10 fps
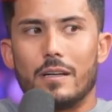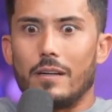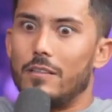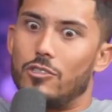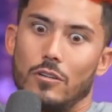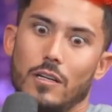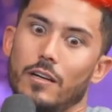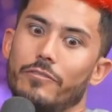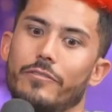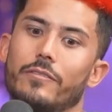Sure
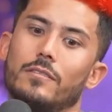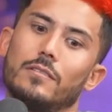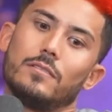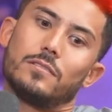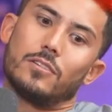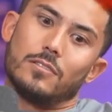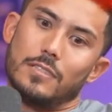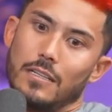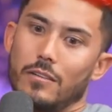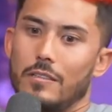enough, start
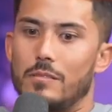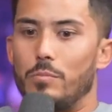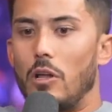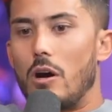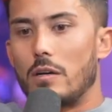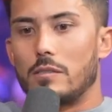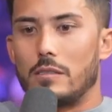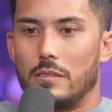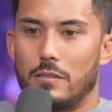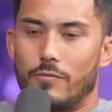seeing all these blogs
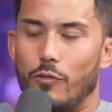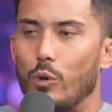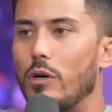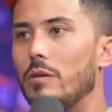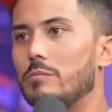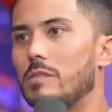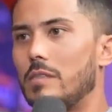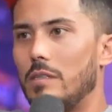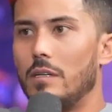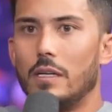and forums,
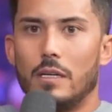and